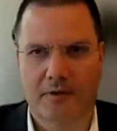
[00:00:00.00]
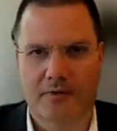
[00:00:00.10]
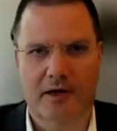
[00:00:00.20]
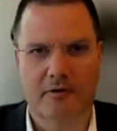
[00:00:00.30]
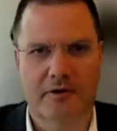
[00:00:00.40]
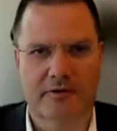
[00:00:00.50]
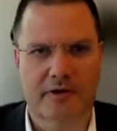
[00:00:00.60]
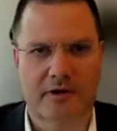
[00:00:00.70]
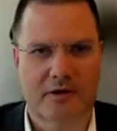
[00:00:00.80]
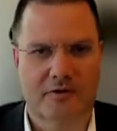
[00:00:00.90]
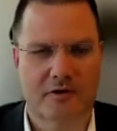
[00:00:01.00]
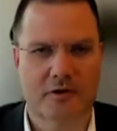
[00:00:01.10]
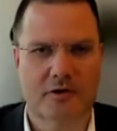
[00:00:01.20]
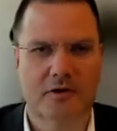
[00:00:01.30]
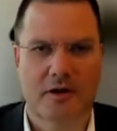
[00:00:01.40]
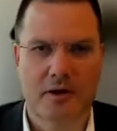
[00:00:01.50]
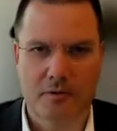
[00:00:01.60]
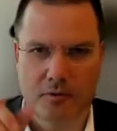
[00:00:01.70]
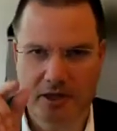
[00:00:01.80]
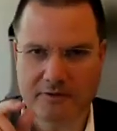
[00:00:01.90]
And there is a certain
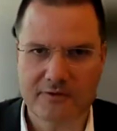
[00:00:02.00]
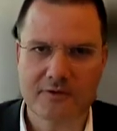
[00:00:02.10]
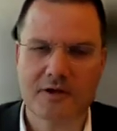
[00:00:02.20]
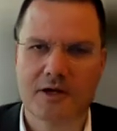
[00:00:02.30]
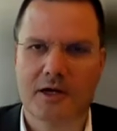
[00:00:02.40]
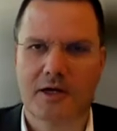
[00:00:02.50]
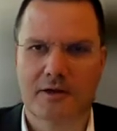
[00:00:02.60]
risk